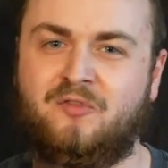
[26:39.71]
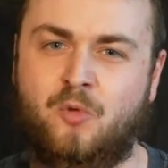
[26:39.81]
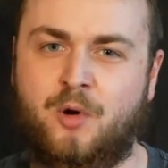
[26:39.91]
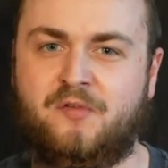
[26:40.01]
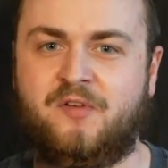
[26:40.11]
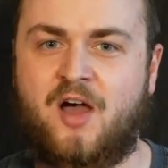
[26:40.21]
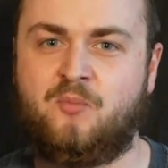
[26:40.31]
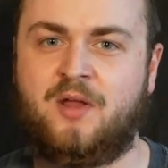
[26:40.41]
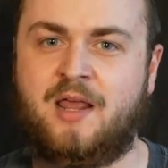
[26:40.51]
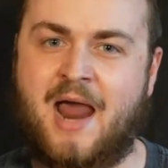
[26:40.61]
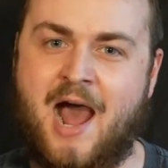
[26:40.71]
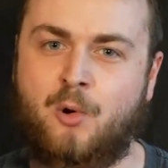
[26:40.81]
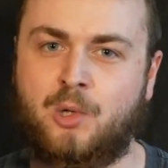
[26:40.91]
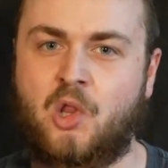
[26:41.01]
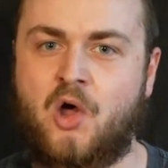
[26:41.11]
45-minute,
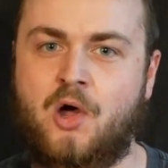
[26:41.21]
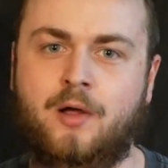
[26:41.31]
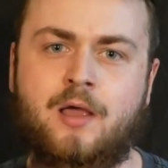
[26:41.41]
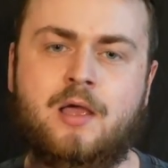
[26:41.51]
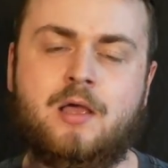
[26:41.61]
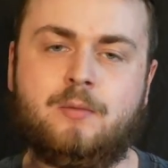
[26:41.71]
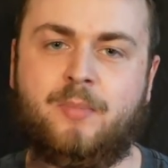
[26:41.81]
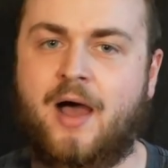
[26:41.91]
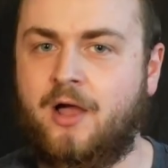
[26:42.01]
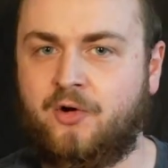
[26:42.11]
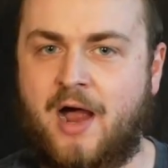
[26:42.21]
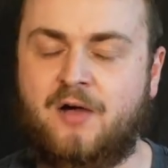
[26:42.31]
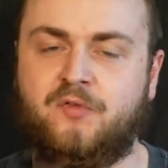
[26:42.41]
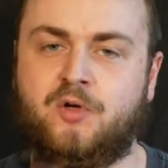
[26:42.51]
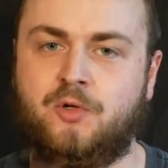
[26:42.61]
hour-long
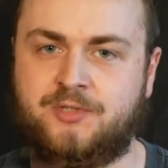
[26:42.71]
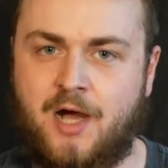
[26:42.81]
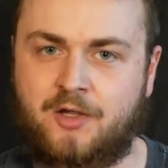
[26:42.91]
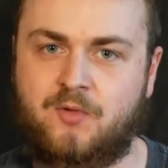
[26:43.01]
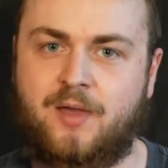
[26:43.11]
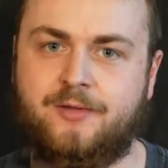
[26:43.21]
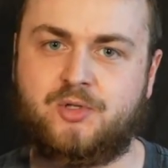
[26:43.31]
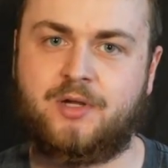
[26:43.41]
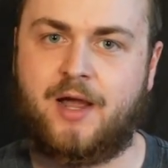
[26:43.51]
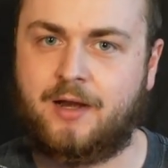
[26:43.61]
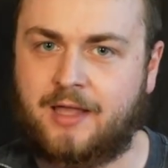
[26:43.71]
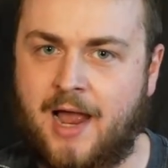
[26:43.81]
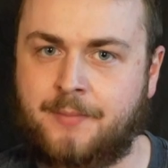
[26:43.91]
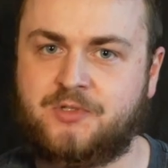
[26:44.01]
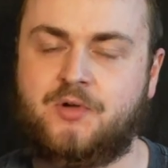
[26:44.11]
biographical documentary kind of
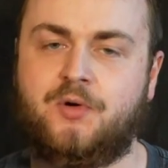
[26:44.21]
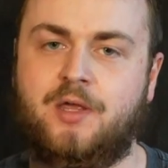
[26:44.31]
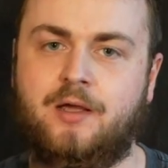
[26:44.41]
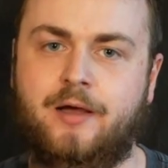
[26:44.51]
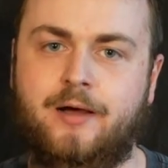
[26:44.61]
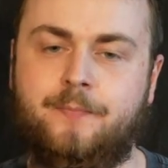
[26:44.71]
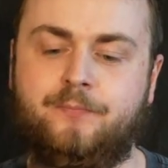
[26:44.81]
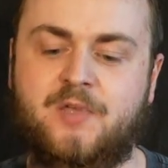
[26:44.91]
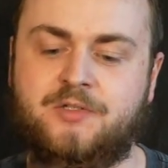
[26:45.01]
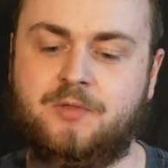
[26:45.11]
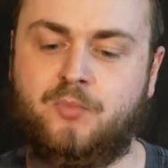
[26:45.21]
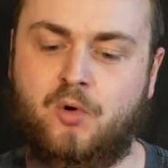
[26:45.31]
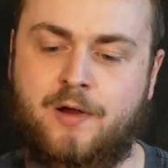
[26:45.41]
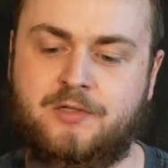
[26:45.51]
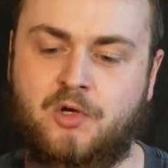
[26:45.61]
capstoning Dustin
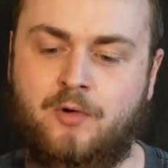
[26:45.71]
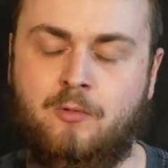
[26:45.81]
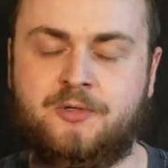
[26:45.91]
Poirier's career.